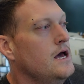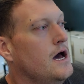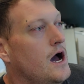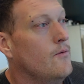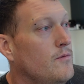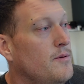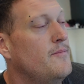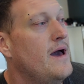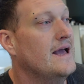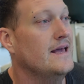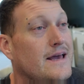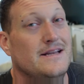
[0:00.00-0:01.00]
We'll be
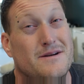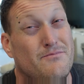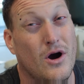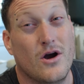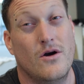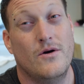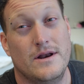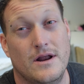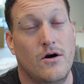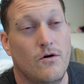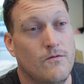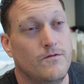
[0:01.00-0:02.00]
back again tomorrow and
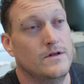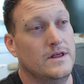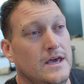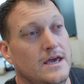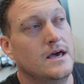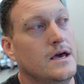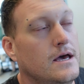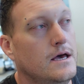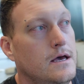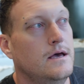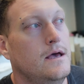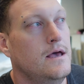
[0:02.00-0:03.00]
hopefully
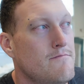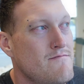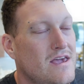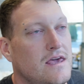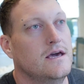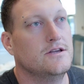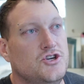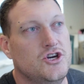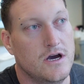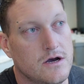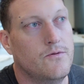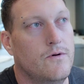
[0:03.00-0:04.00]
making a
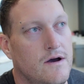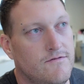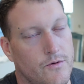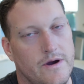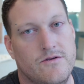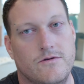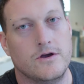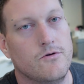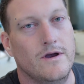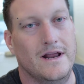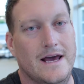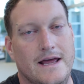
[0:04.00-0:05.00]
chunk of the way through the
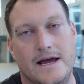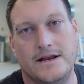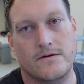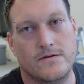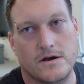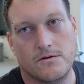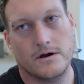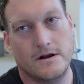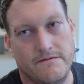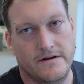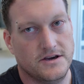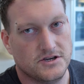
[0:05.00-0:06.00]
green. I don't think we're
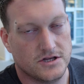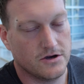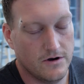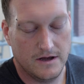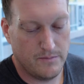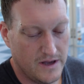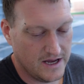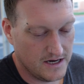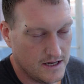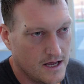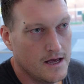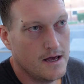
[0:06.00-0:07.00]
gonna finish the green
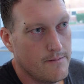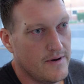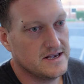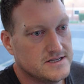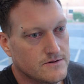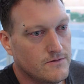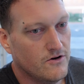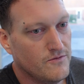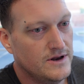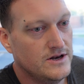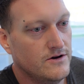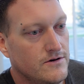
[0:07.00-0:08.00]
paint based on what we've
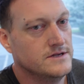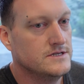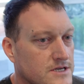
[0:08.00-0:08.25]
been doing.